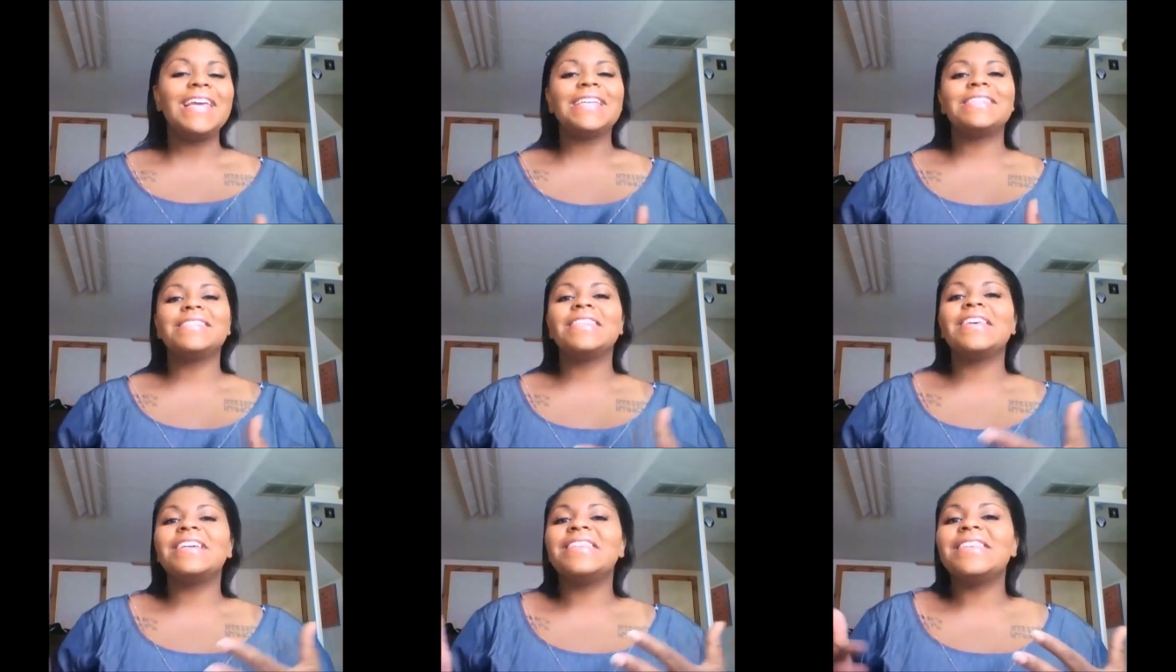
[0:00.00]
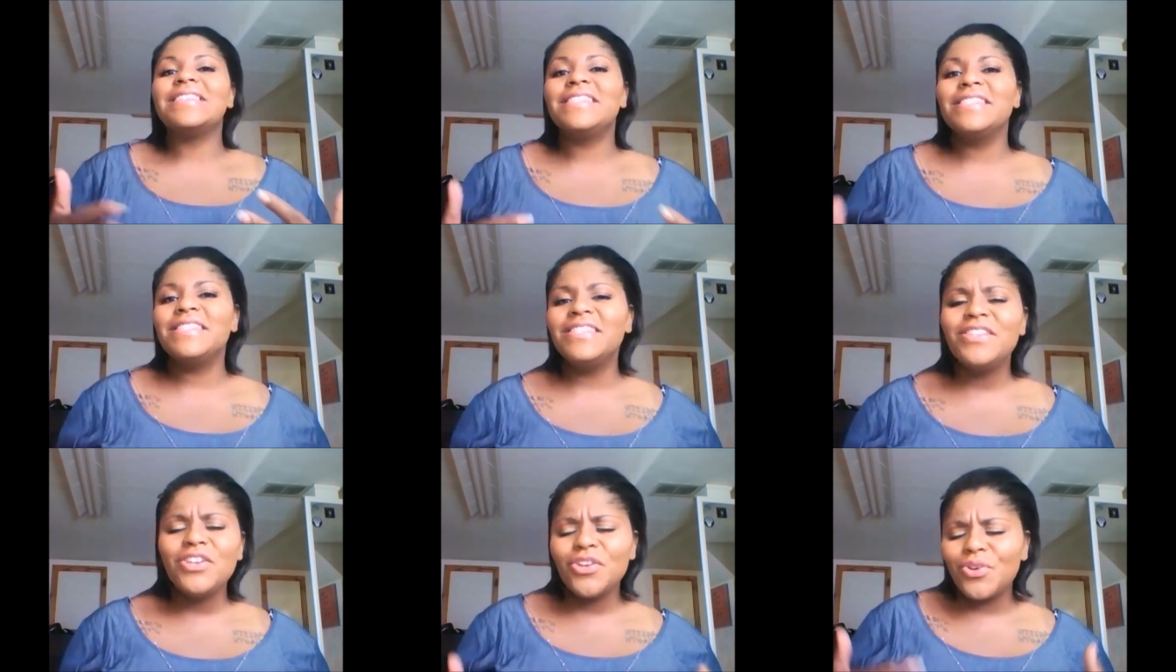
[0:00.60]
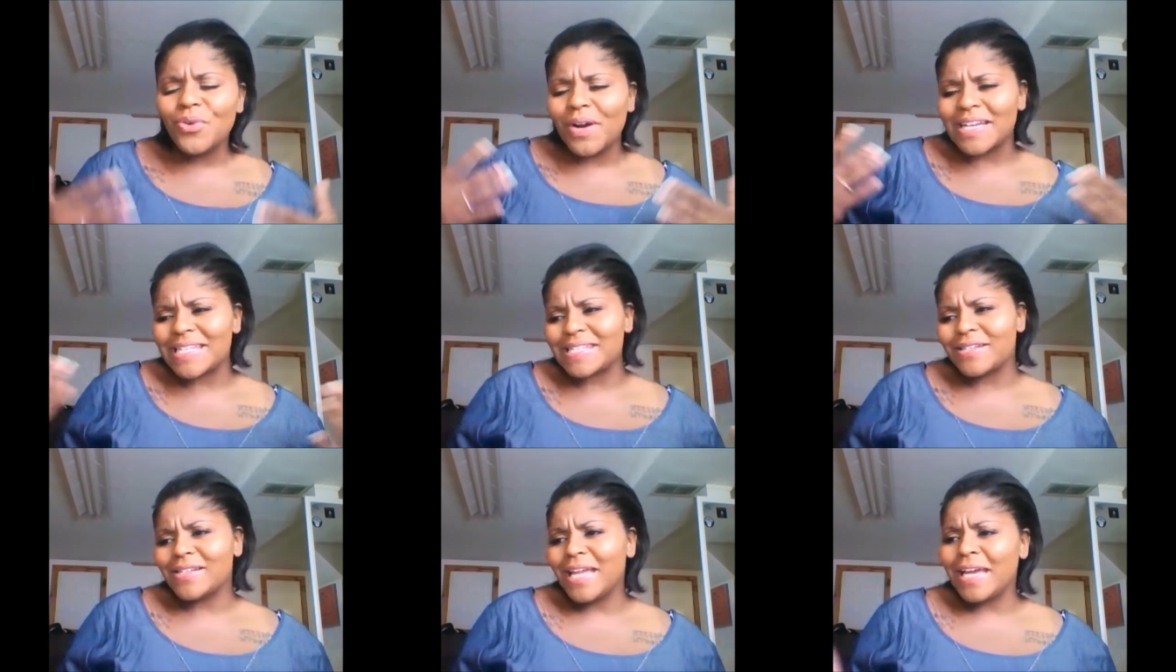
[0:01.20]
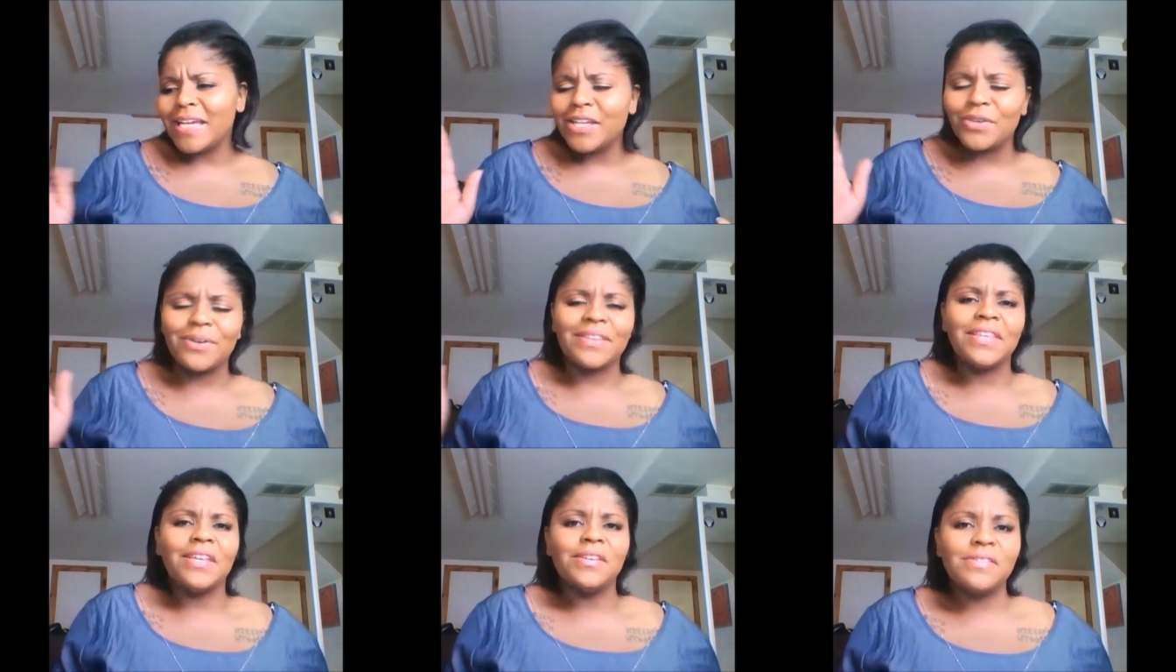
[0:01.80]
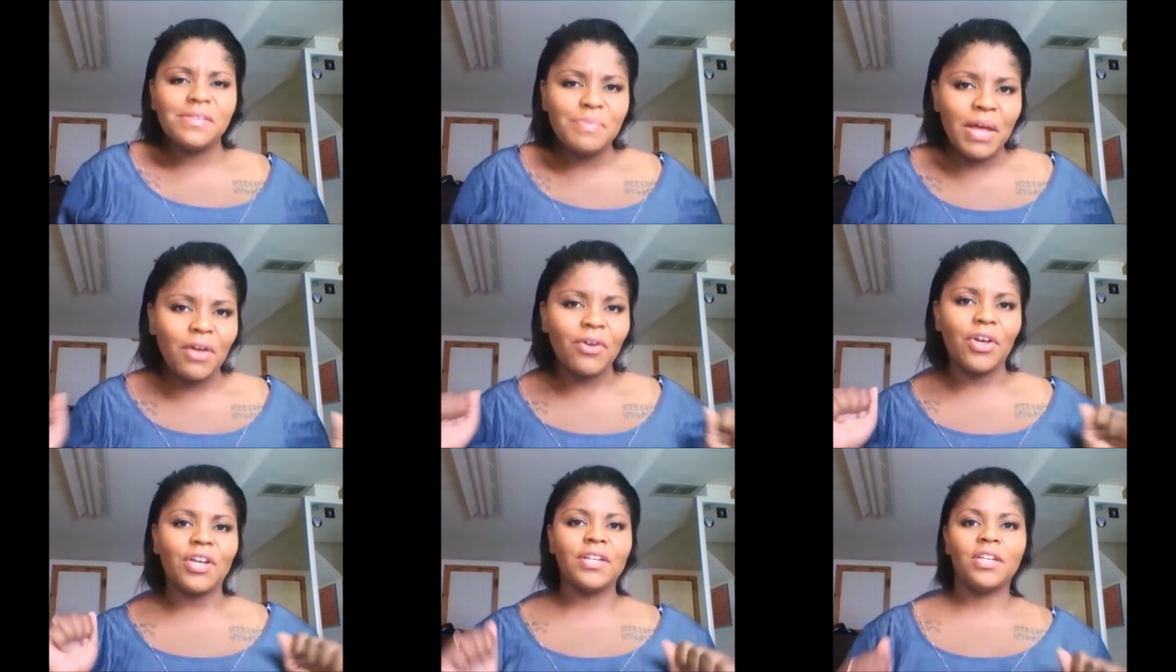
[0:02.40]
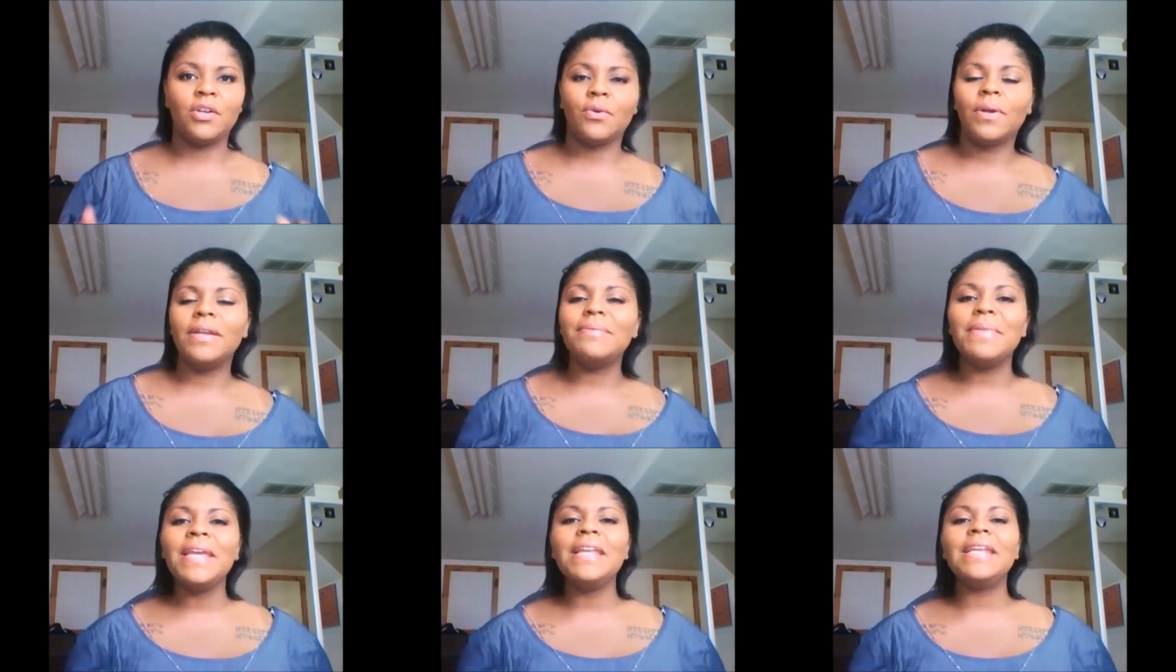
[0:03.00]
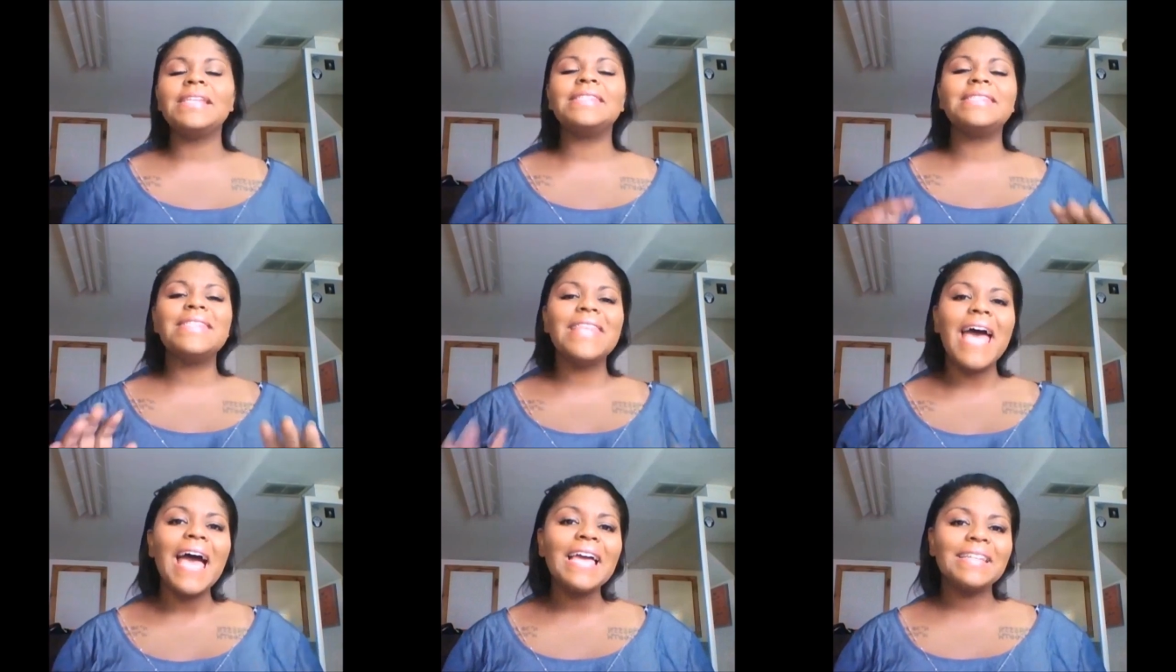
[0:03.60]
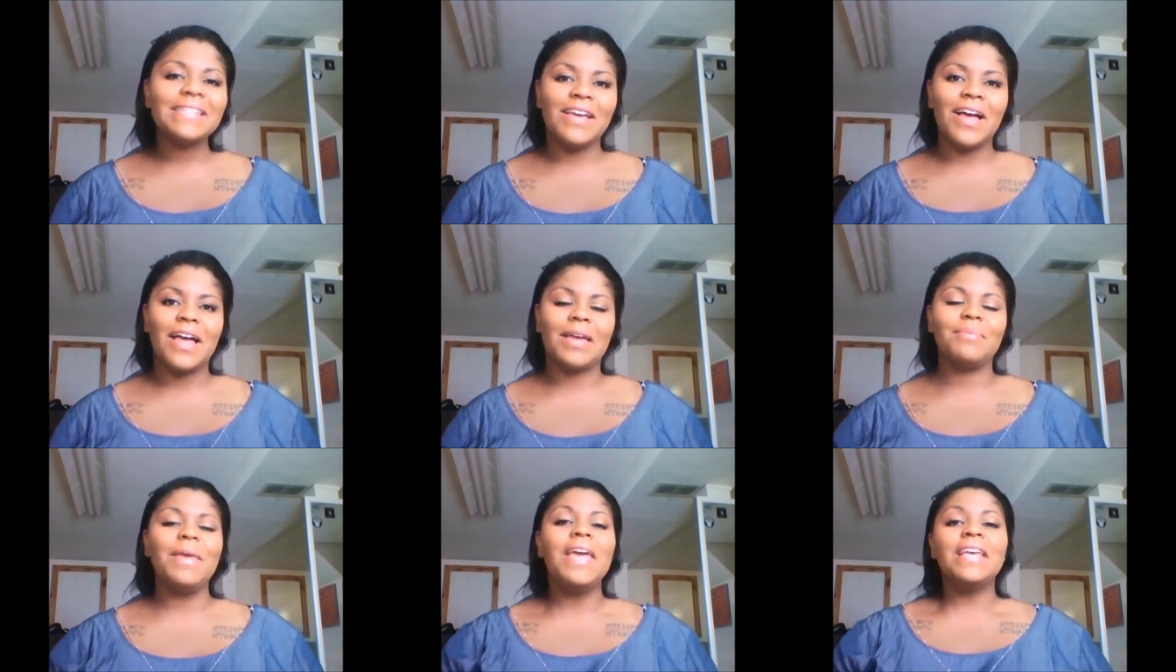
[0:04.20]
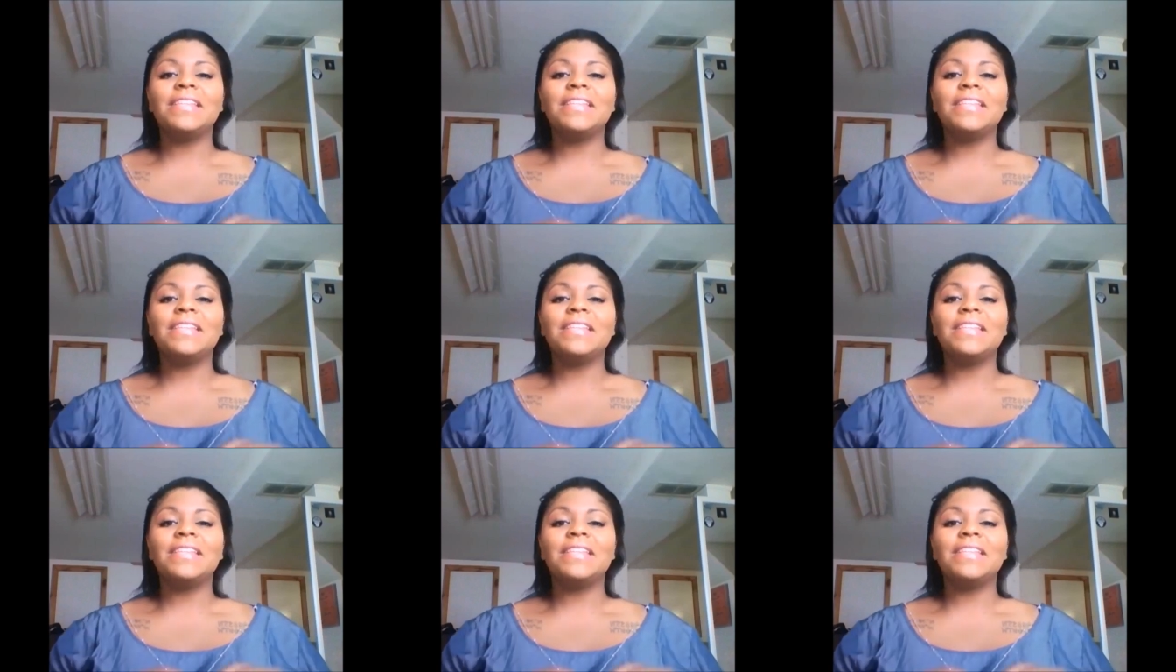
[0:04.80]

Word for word: It's the this is new, I still like you, I think you smell good. You know what I mean? It's that time.